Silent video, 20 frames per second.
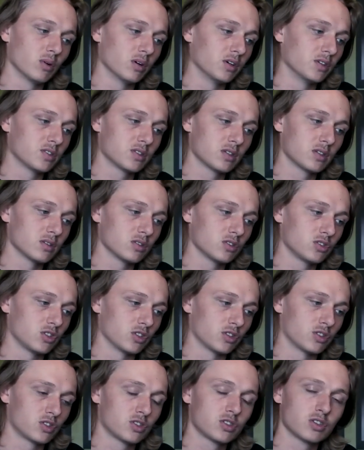was
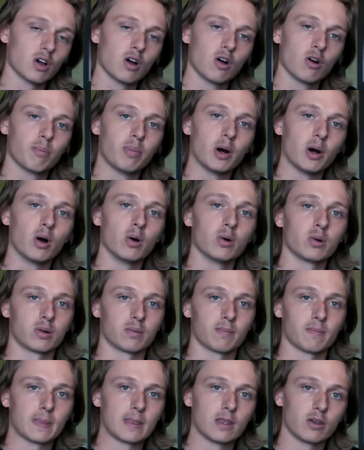just so
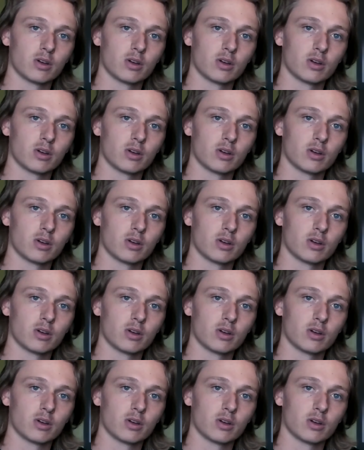potent,